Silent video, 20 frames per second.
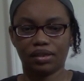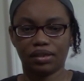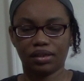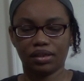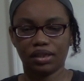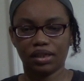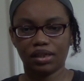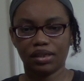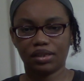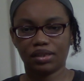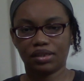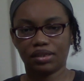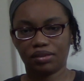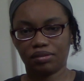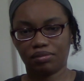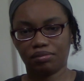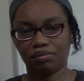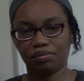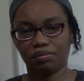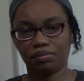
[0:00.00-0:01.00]

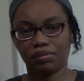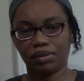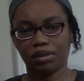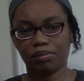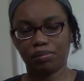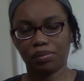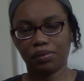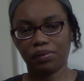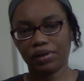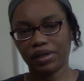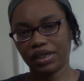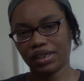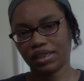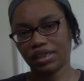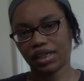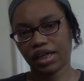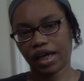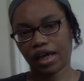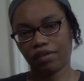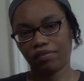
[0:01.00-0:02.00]
it's
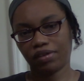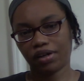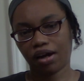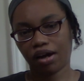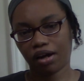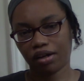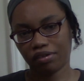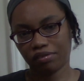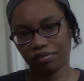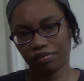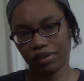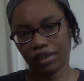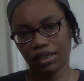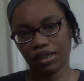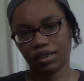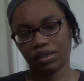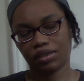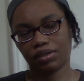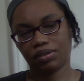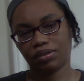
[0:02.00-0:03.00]
important to have
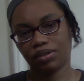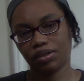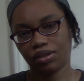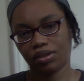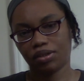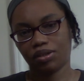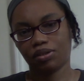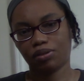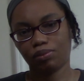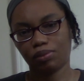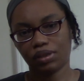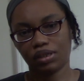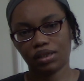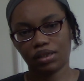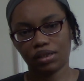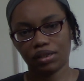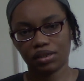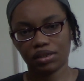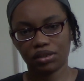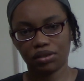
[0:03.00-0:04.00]
conflict
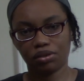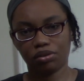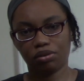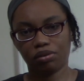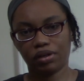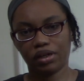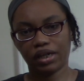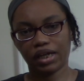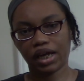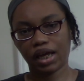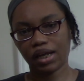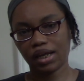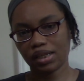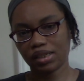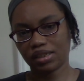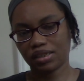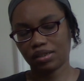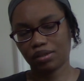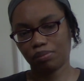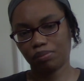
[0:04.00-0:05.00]
within the story, and
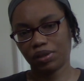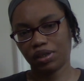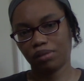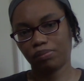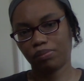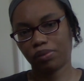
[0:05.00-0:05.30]
it's a big